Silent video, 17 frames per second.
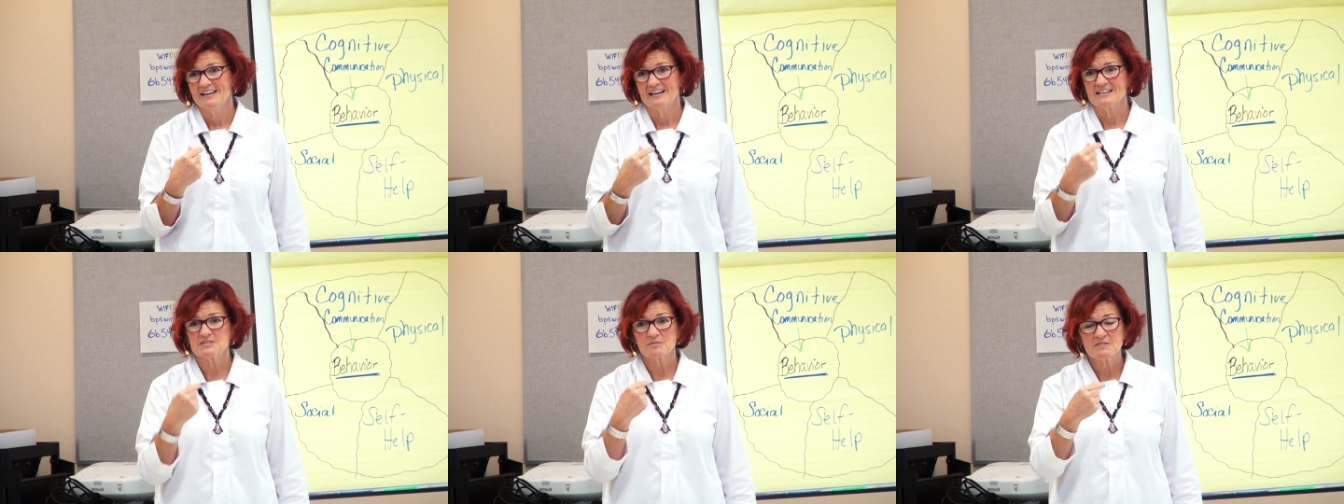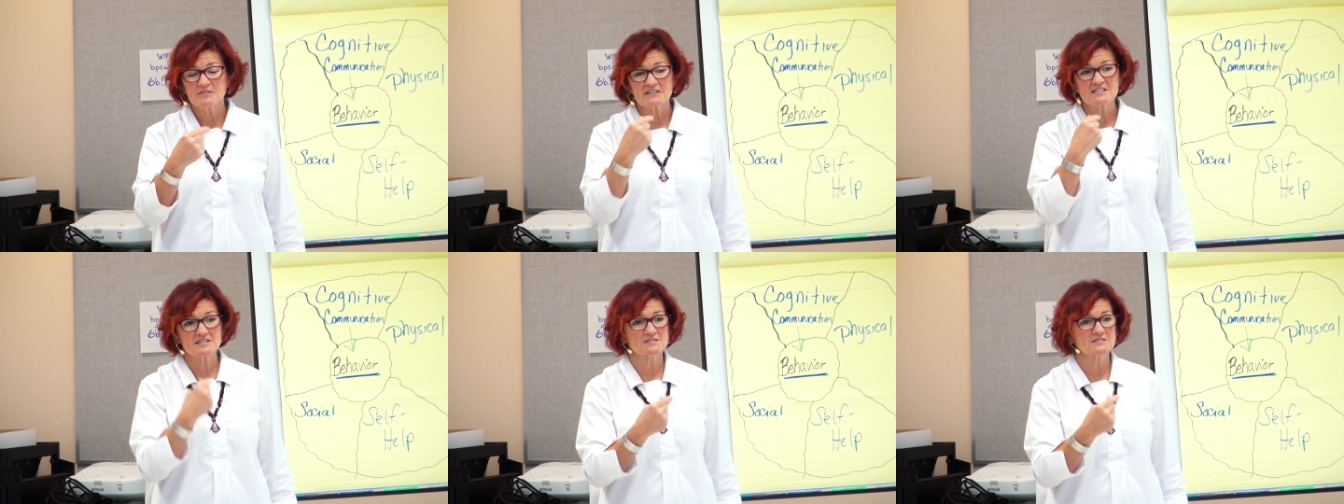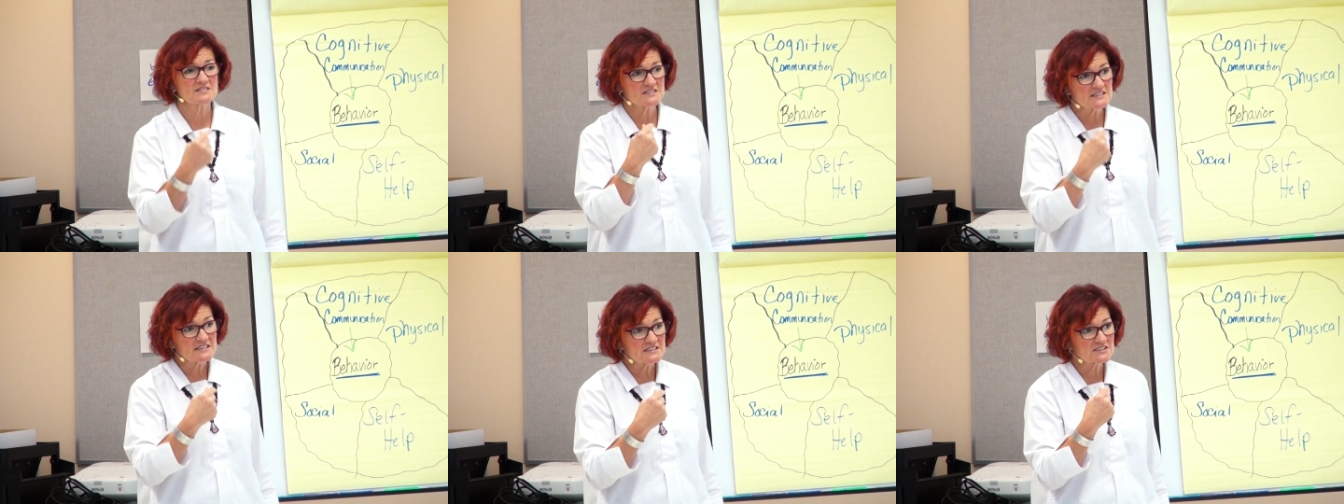And so we've got to start
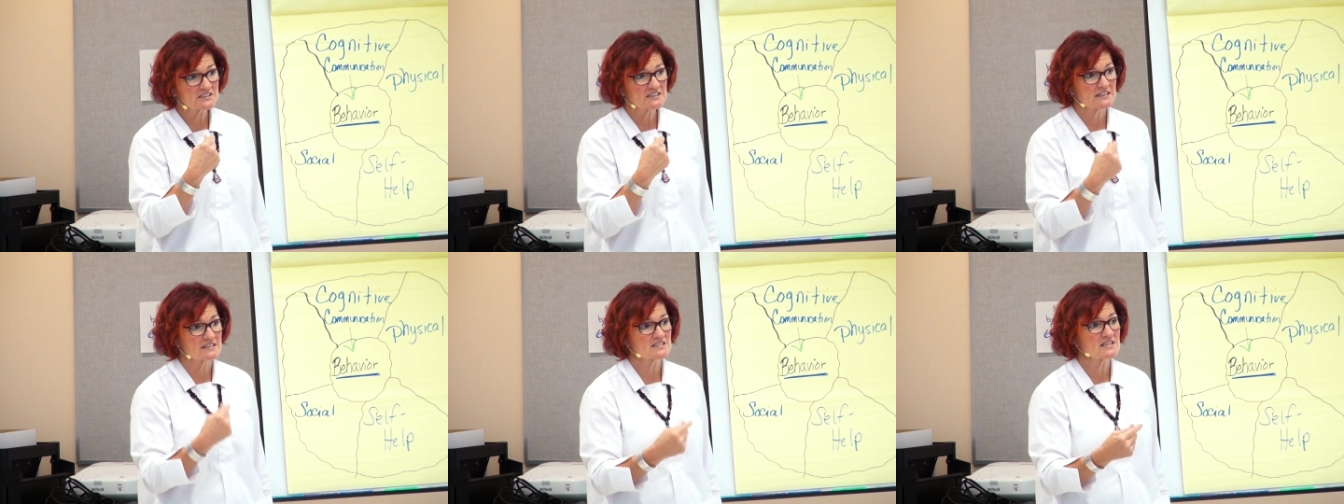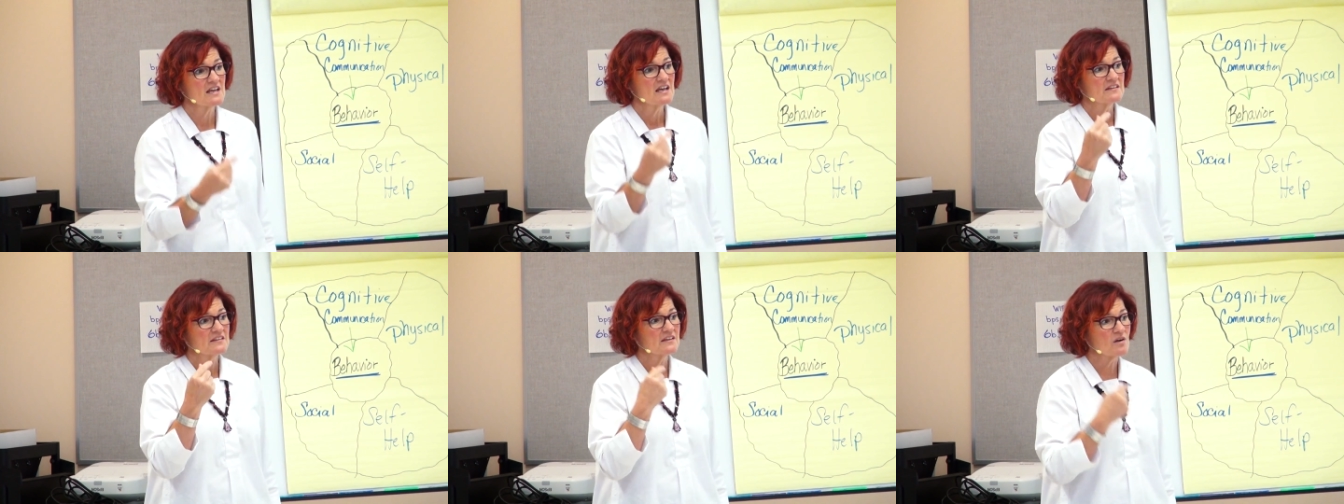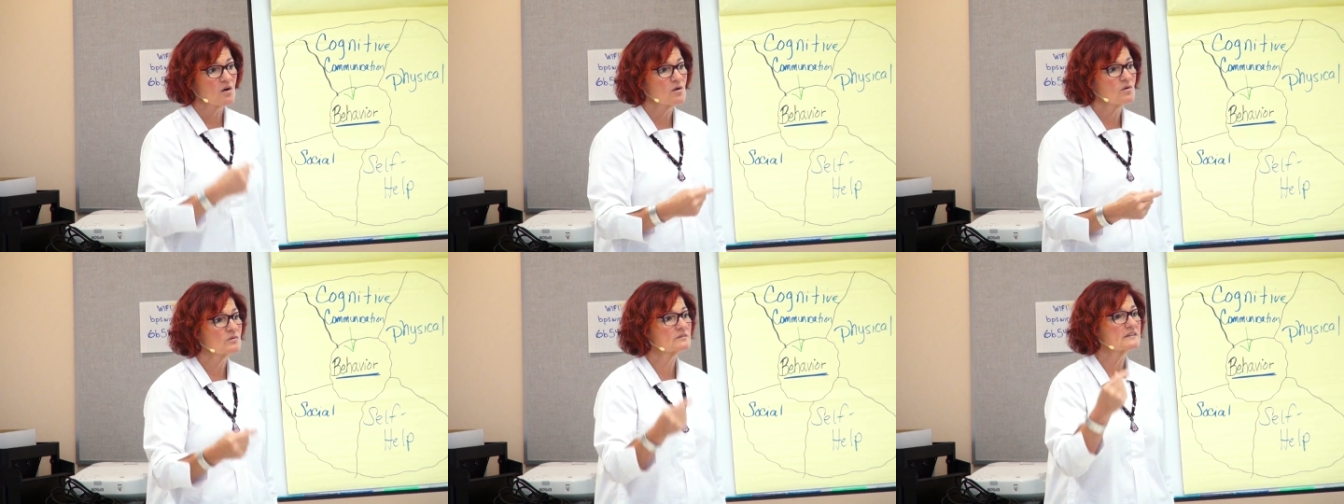to teach kids, the
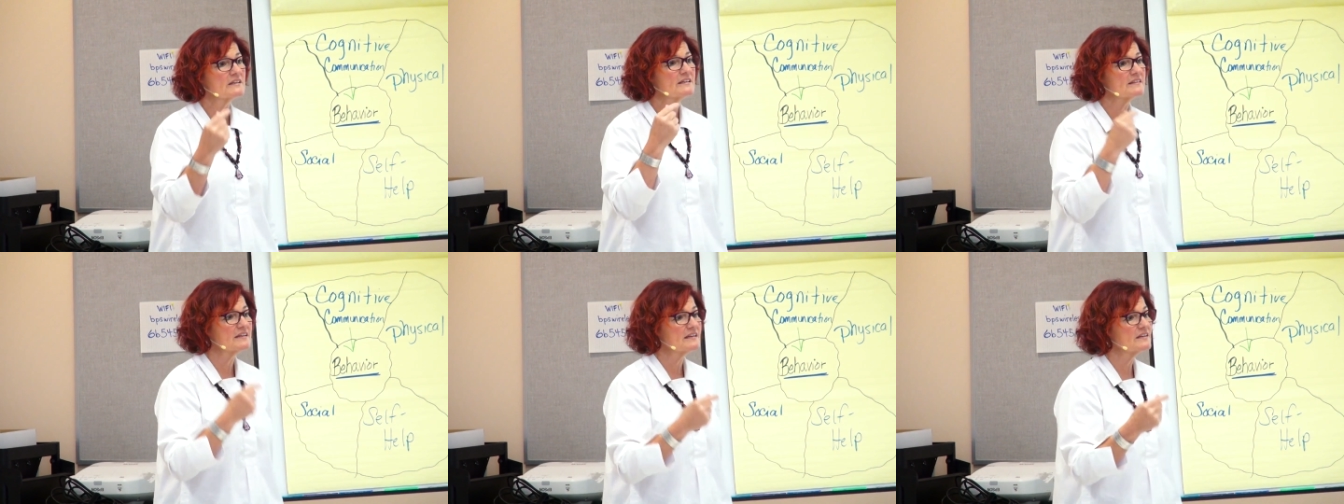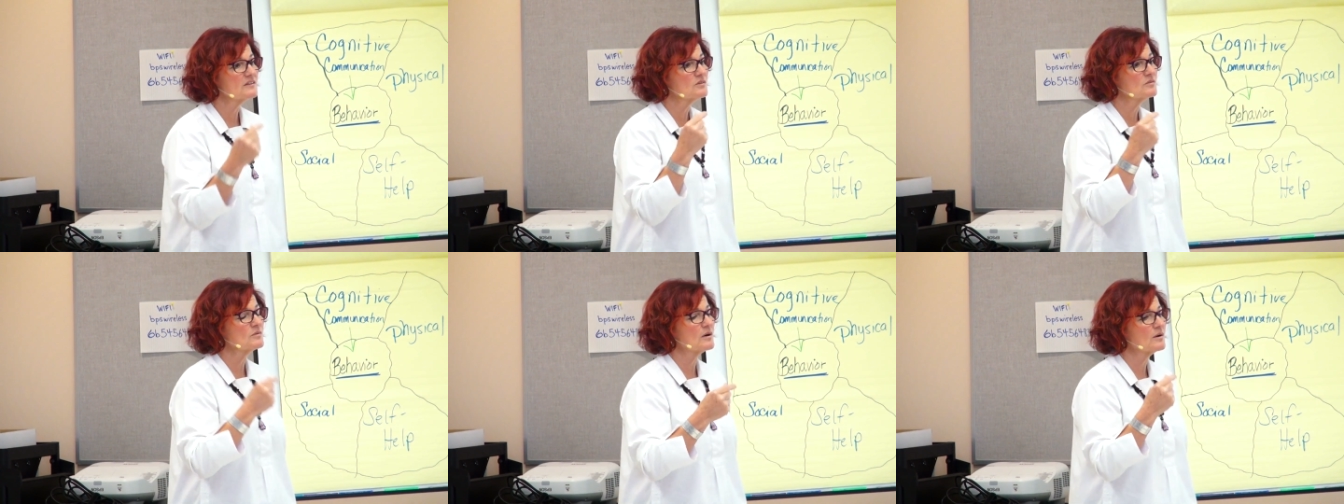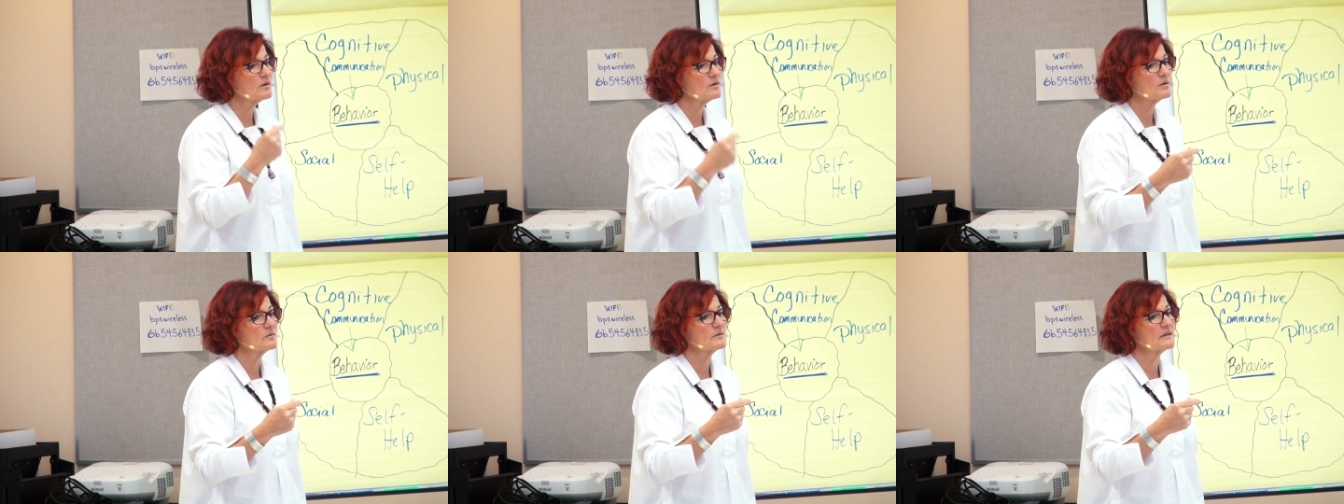only thing you
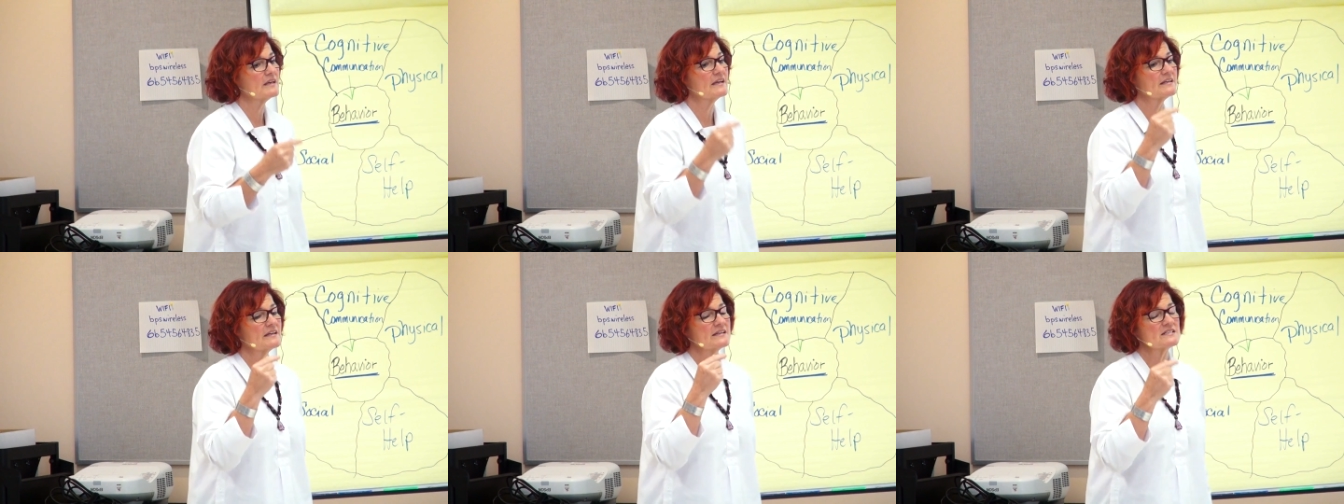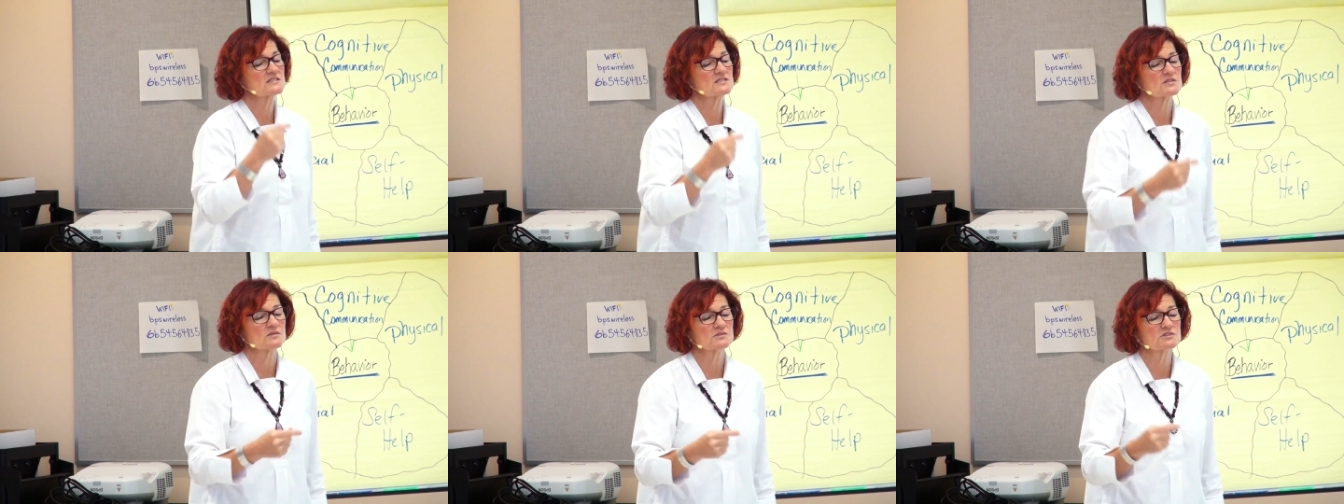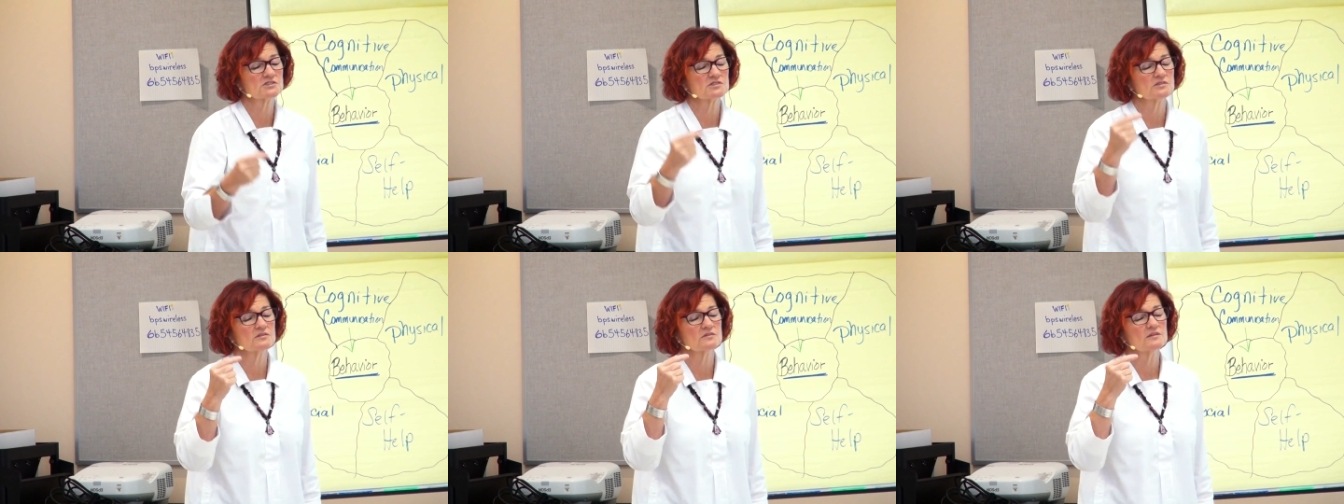own in a
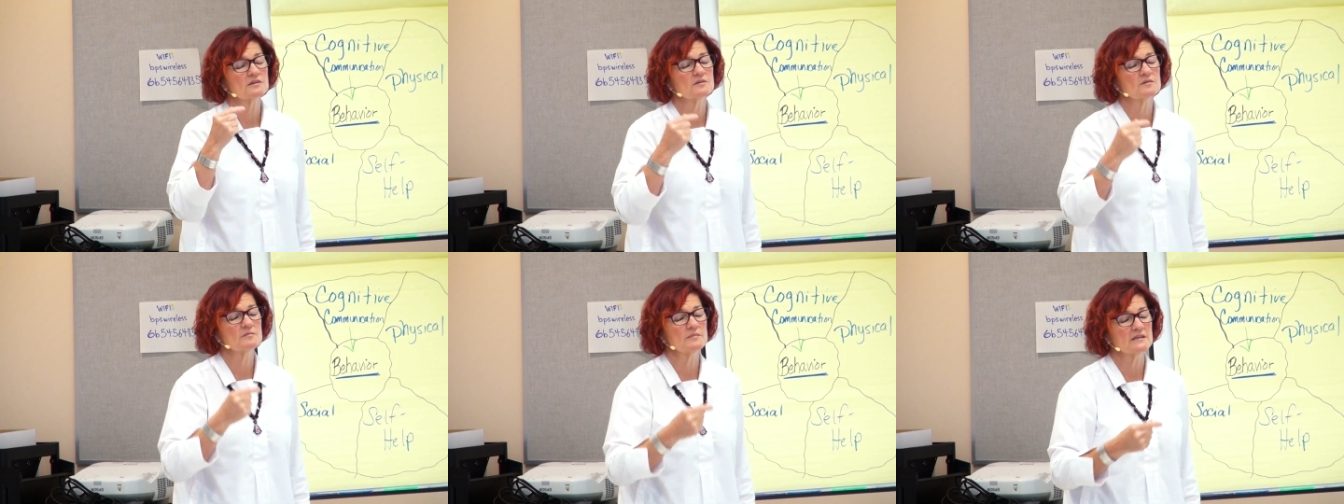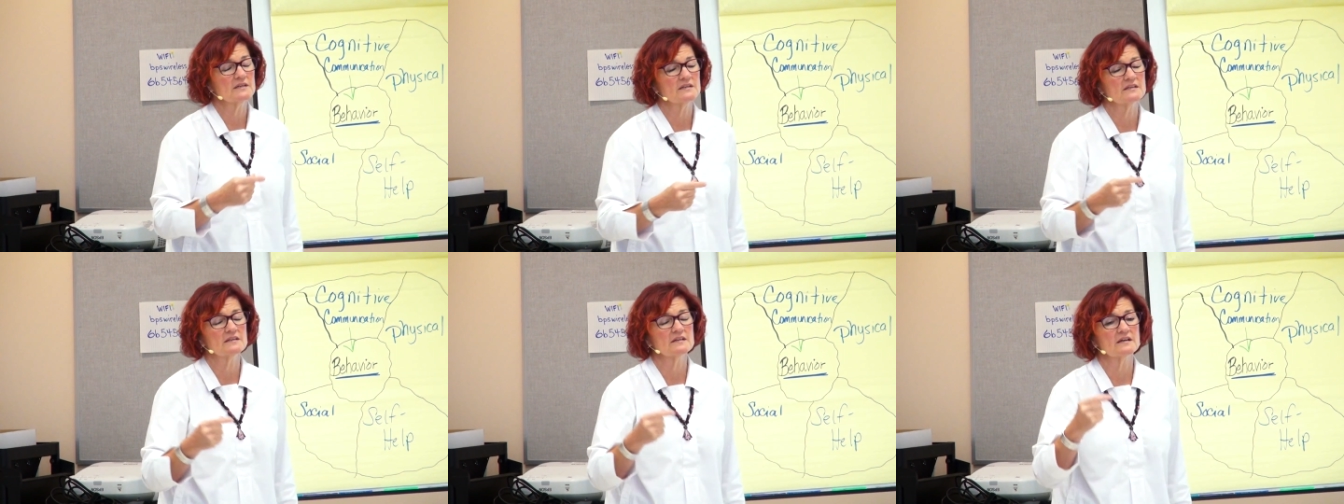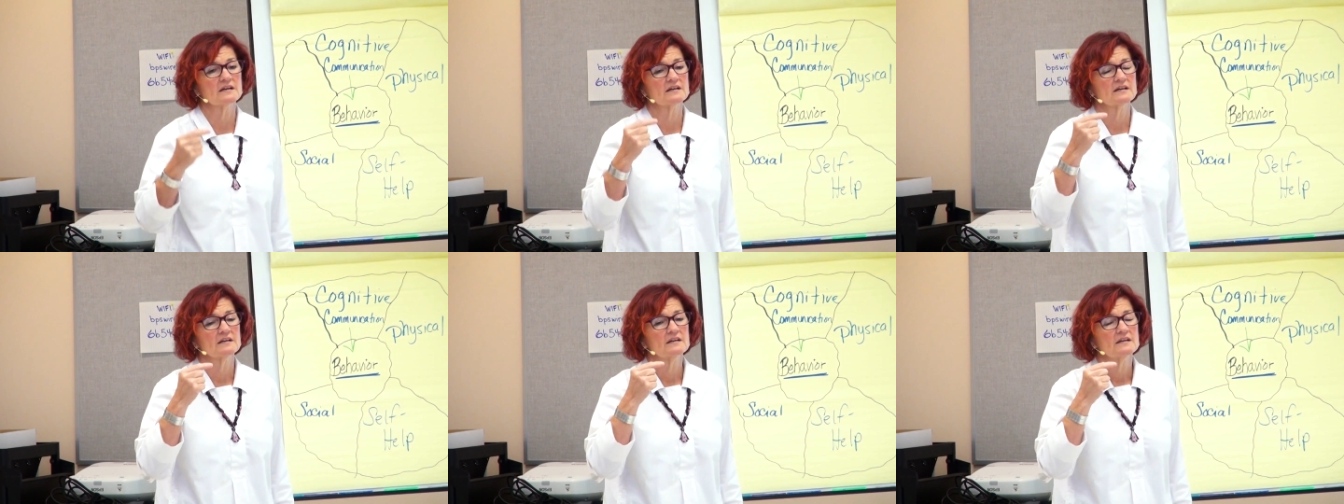social
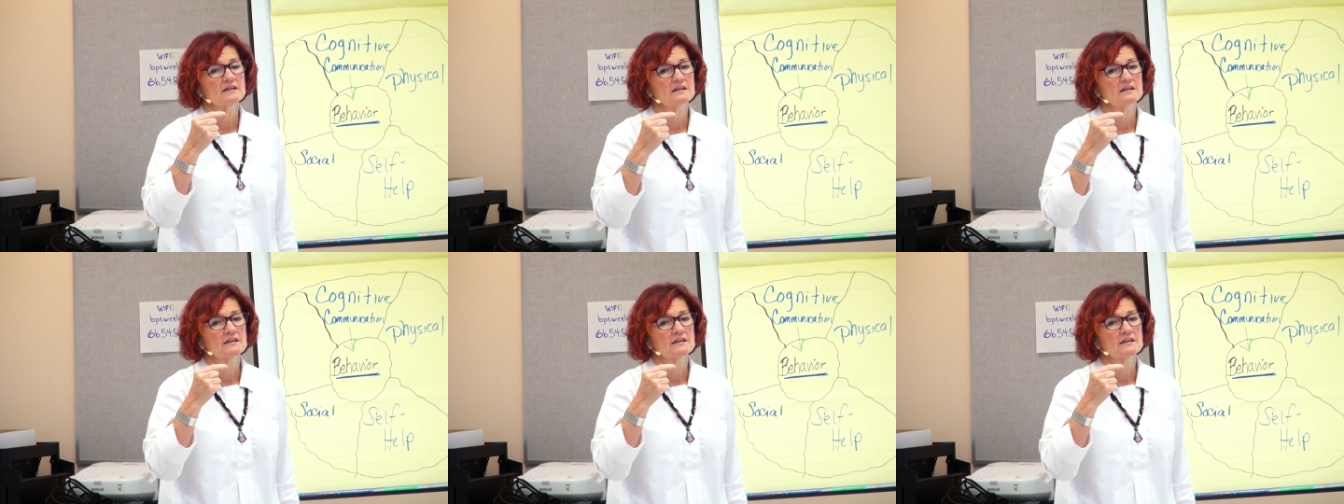media